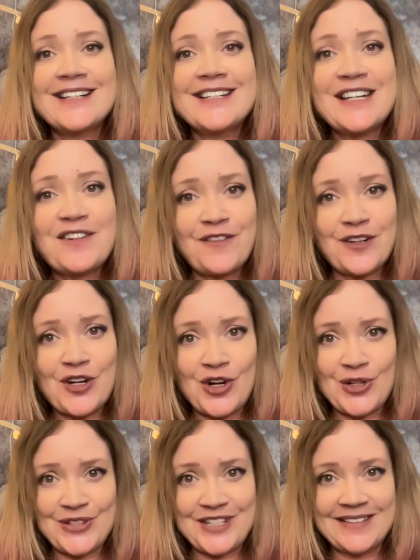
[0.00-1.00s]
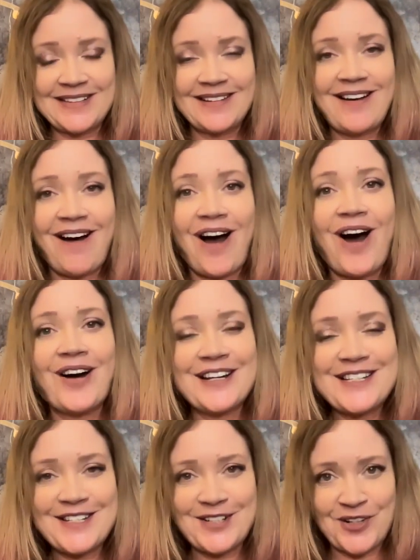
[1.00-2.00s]
difficult on
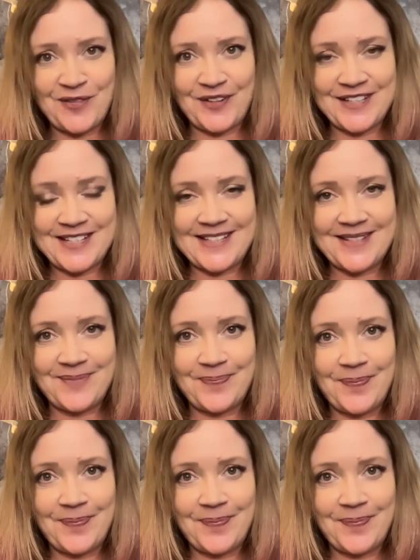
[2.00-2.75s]
its surface,